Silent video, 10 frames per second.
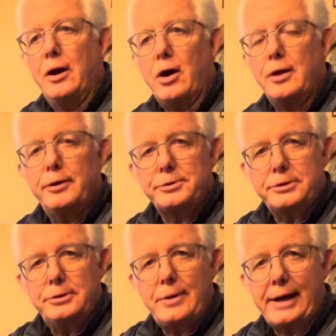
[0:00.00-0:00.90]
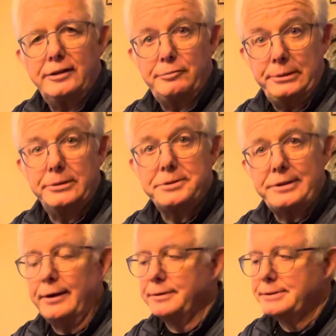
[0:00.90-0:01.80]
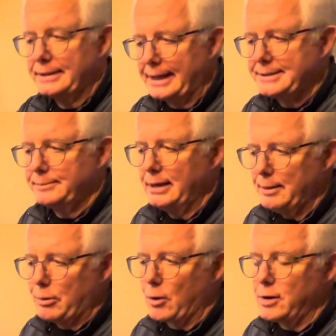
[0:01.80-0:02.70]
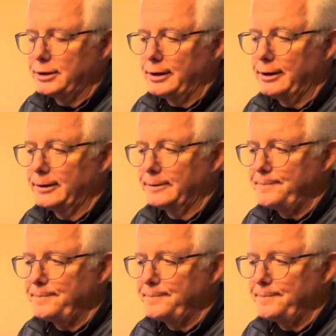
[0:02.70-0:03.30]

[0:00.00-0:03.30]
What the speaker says: on those two ActivePure cells. That's important to know.